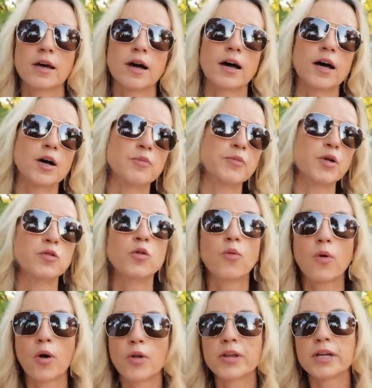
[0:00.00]

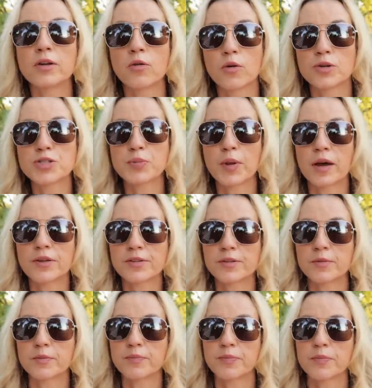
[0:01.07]
Neroli and orange
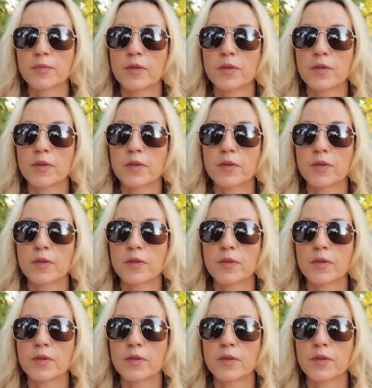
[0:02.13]
blossom,